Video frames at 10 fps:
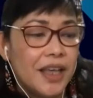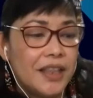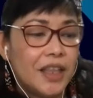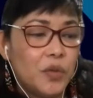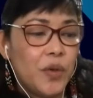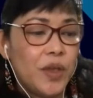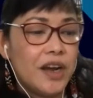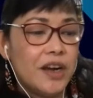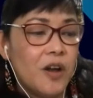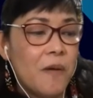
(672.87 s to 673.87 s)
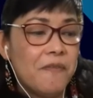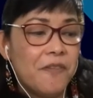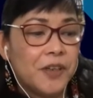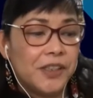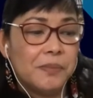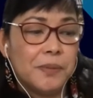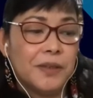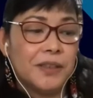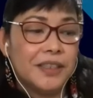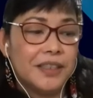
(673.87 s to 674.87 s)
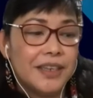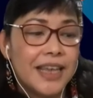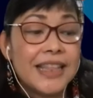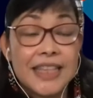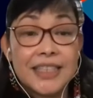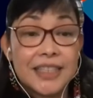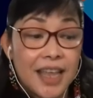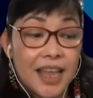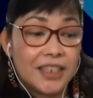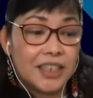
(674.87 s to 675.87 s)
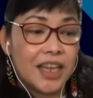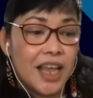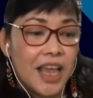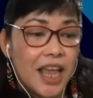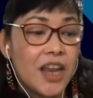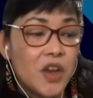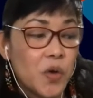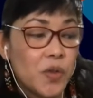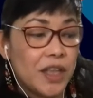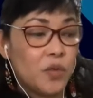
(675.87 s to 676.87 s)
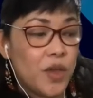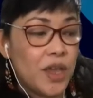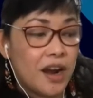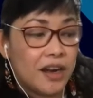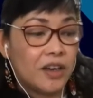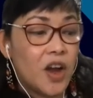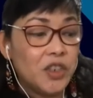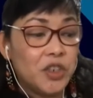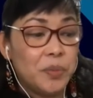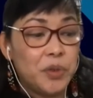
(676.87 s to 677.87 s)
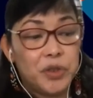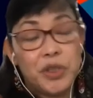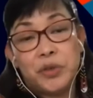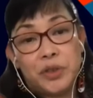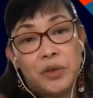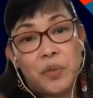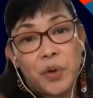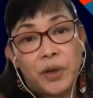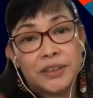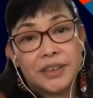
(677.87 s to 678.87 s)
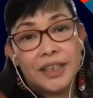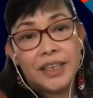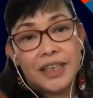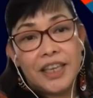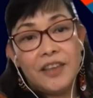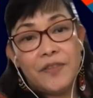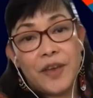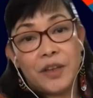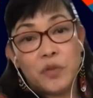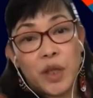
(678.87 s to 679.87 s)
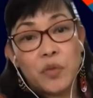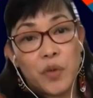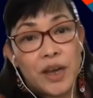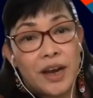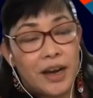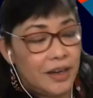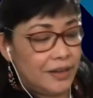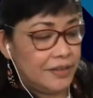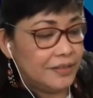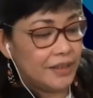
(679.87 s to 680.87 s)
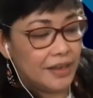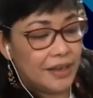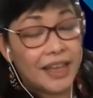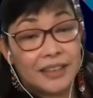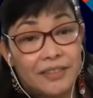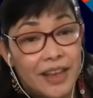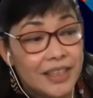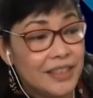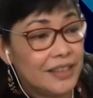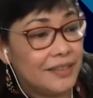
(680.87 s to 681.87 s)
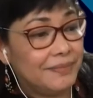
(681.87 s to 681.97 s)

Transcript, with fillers: that we are comfortable in this stage and know that we are contributing to the world even when we are at rest.